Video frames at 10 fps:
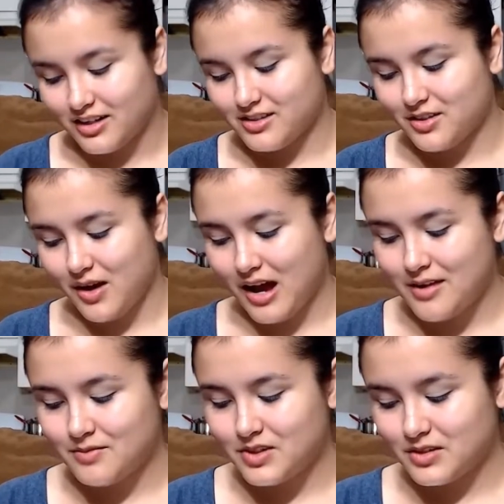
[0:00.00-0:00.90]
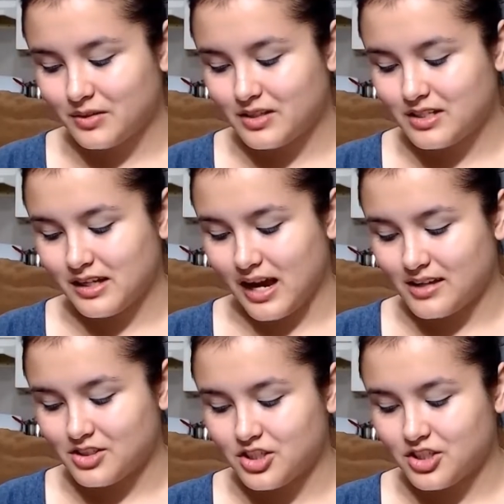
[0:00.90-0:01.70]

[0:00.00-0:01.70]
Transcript: So I'm just going to guess.